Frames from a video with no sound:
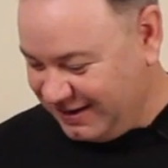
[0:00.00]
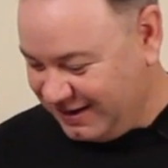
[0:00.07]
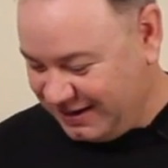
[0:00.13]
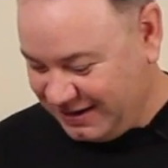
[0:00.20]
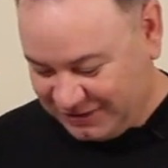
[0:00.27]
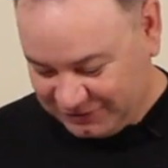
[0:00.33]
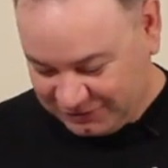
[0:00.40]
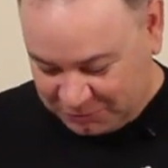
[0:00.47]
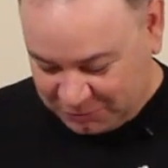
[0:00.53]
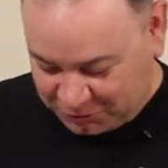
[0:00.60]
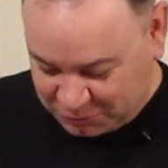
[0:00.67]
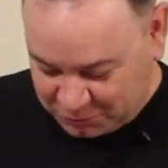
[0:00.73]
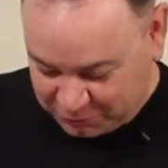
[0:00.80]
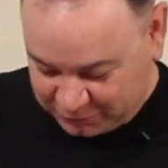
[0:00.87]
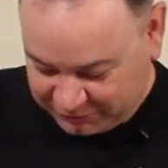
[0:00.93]
Some of the
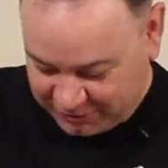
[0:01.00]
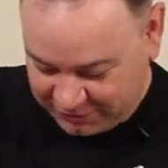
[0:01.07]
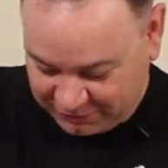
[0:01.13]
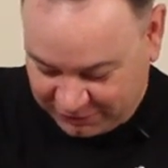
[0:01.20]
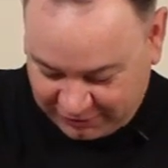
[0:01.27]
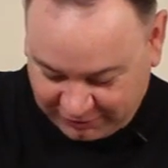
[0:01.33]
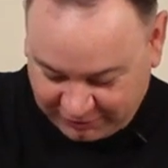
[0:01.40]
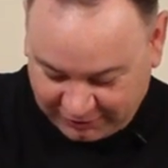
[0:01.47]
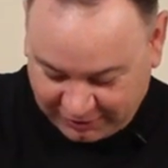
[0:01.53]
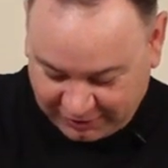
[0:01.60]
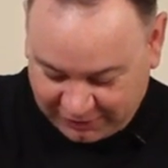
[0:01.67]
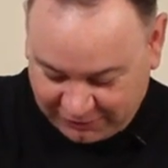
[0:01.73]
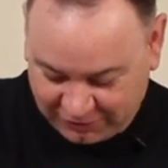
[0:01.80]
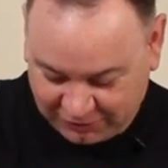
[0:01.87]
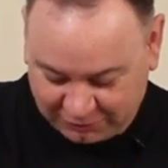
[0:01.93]
cool stuff on here. I
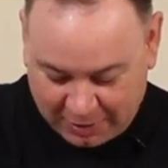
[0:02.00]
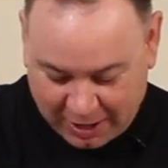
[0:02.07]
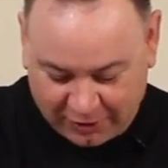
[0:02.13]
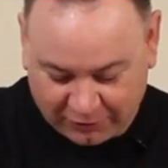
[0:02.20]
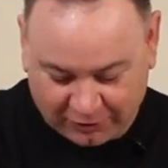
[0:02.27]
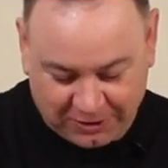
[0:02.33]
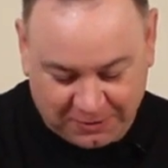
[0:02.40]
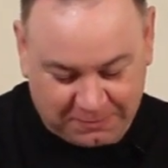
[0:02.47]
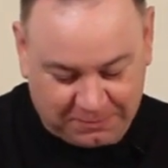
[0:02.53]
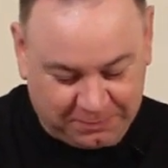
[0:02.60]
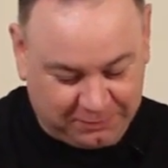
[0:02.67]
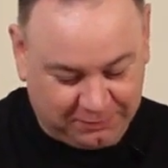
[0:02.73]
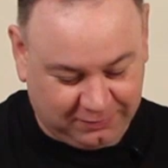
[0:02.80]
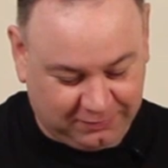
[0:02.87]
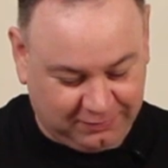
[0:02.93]
love this battery.
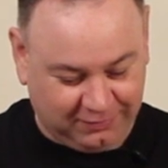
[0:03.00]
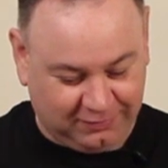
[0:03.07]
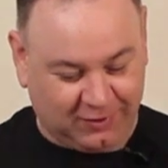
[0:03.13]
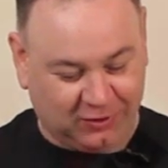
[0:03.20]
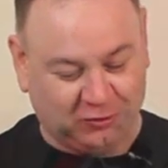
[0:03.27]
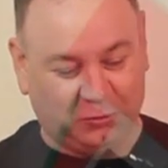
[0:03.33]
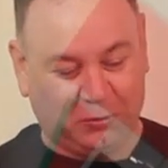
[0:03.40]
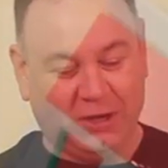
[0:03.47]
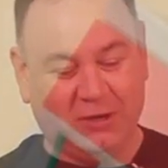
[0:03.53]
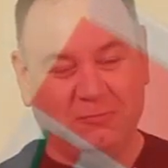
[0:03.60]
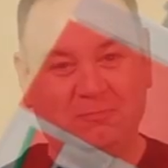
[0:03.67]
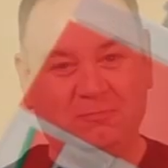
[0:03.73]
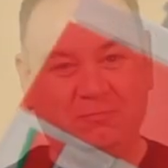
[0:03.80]
That's great.